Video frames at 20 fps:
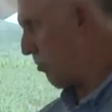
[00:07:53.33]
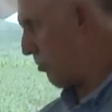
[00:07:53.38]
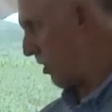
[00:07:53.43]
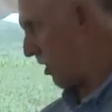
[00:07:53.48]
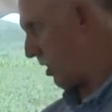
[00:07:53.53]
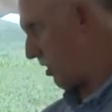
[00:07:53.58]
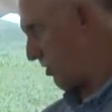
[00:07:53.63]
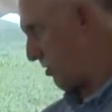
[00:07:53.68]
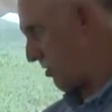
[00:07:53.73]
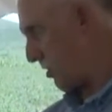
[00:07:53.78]

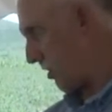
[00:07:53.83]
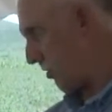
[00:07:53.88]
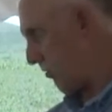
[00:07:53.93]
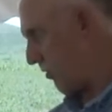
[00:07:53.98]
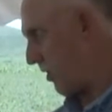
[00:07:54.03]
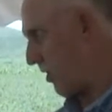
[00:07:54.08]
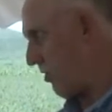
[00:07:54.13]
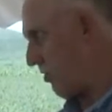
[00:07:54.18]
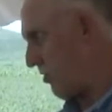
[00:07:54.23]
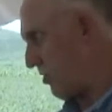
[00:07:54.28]
Planted
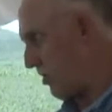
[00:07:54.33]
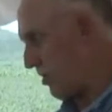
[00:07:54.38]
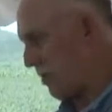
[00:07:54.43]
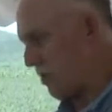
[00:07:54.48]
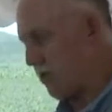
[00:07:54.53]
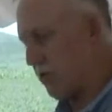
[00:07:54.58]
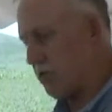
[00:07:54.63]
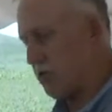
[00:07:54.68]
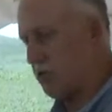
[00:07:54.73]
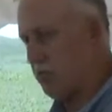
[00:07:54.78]
sunflowers in
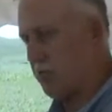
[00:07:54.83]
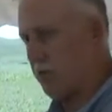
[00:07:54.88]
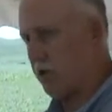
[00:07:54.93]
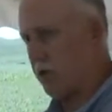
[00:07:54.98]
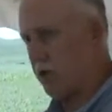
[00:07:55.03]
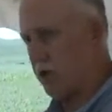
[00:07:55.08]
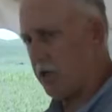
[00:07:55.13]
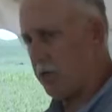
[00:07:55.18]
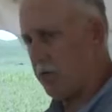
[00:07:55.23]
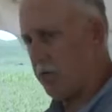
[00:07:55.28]
it in the
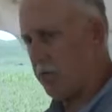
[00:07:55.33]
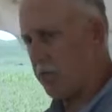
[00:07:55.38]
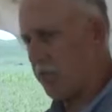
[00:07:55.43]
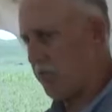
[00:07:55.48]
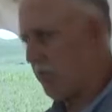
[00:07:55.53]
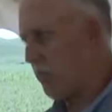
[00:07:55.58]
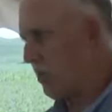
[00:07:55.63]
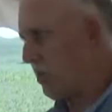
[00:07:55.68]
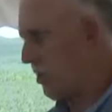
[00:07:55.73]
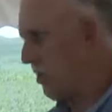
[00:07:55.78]
spring,
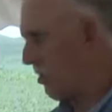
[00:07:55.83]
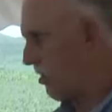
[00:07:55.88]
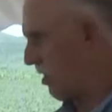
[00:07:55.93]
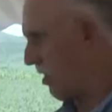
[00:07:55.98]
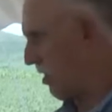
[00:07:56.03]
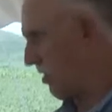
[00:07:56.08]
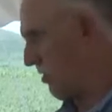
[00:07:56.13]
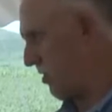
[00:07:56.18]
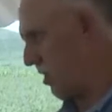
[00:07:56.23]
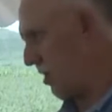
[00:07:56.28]

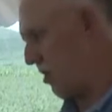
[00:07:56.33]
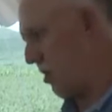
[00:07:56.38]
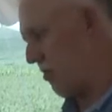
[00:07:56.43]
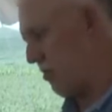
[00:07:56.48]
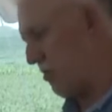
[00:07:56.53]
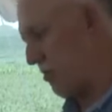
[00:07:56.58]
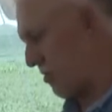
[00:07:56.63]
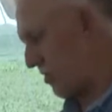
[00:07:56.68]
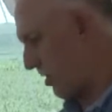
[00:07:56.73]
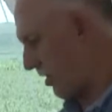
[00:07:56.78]
got a
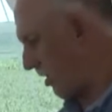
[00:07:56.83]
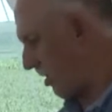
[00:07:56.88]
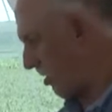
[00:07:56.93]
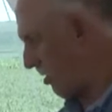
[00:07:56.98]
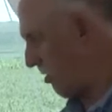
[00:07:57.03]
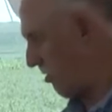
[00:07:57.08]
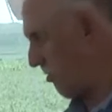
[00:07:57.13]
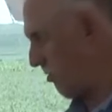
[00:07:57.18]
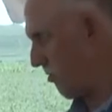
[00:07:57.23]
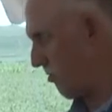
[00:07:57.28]
terrible stand,
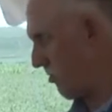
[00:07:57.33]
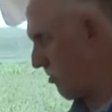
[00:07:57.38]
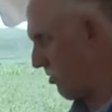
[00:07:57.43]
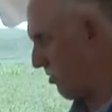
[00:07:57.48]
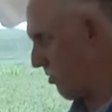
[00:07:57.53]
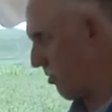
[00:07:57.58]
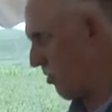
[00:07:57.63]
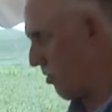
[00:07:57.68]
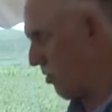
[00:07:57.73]
just